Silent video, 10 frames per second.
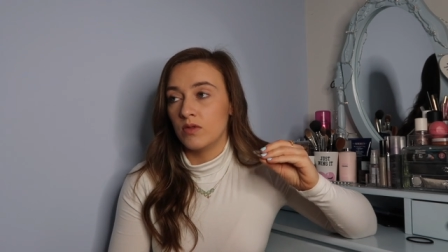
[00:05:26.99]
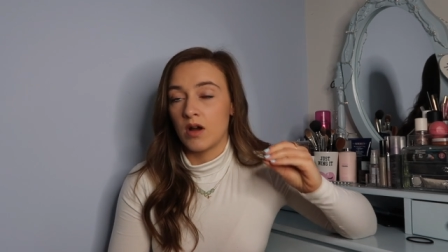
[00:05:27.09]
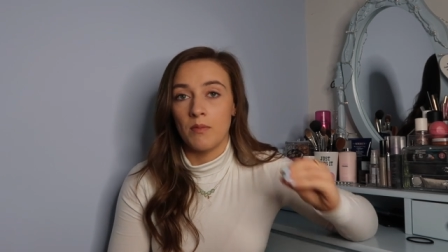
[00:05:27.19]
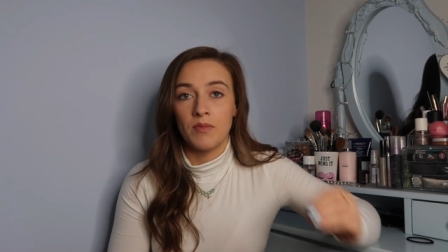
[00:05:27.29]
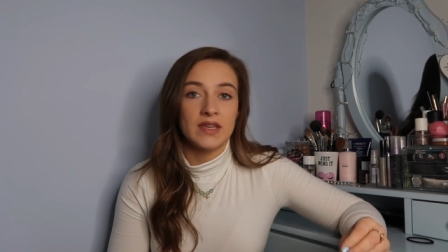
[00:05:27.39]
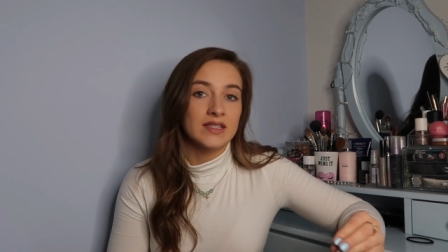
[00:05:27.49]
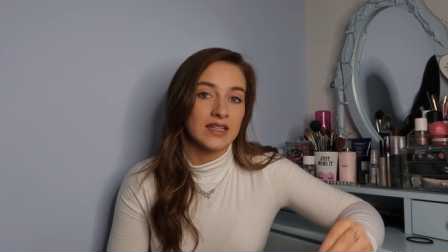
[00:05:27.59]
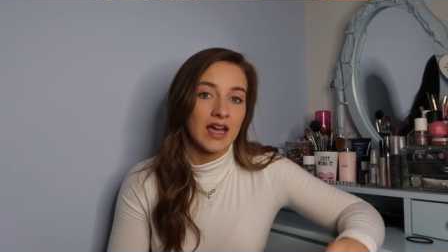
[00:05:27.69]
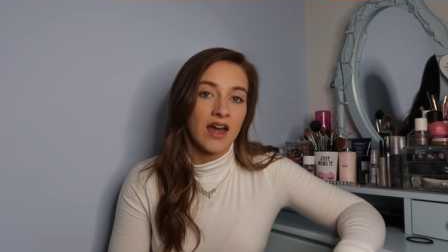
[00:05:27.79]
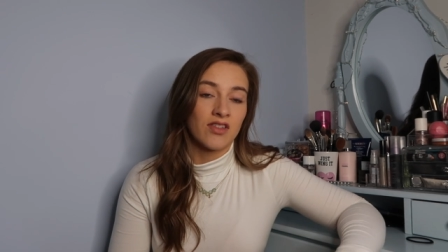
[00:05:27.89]

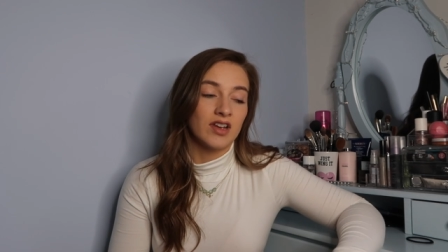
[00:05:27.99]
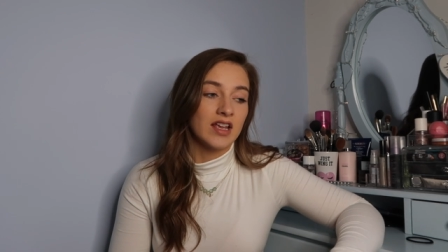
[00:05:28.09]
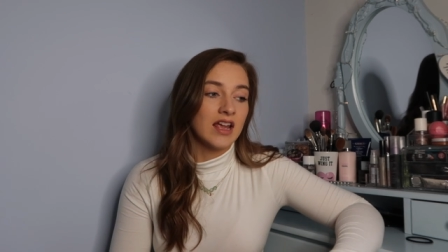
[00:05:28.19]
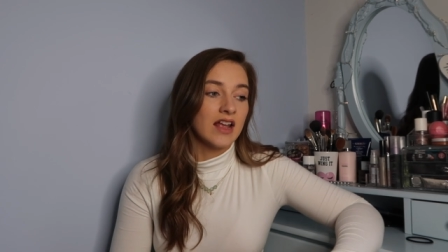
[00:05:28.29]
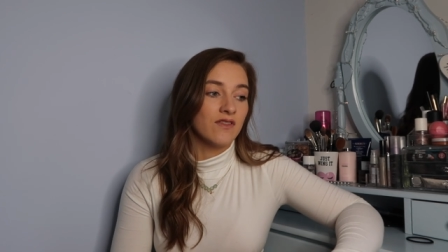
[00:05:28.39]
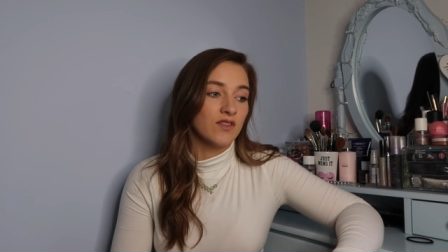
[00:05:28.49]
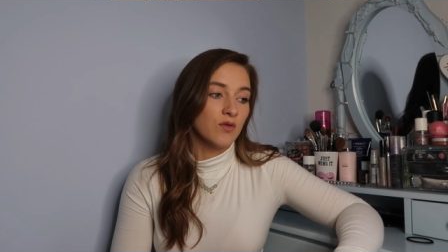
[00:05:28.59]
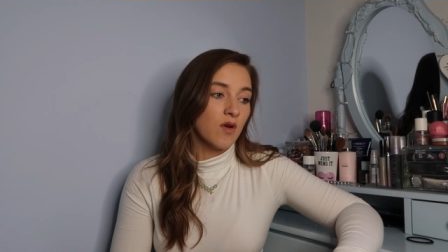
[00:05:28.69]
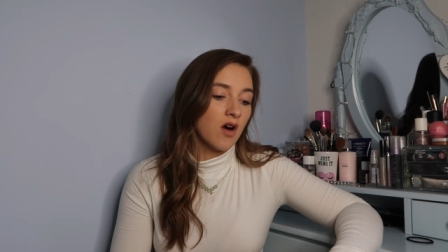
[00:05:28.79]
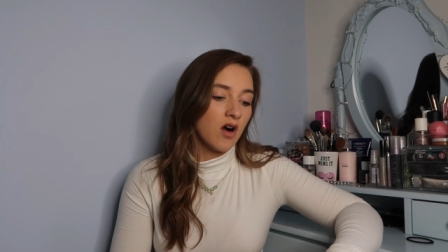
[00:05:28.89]
competing athlete, if
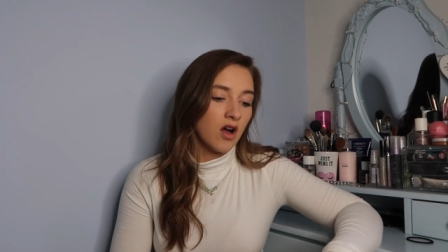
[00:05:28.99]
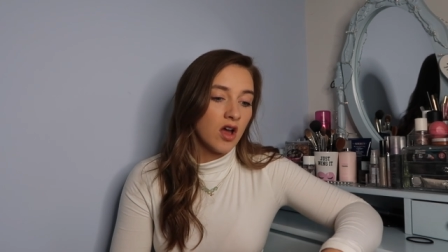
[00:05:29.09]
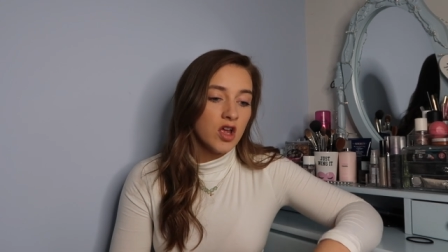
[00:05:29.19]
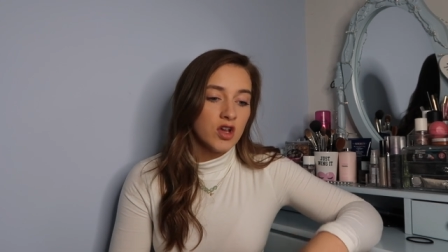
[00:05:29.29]
you are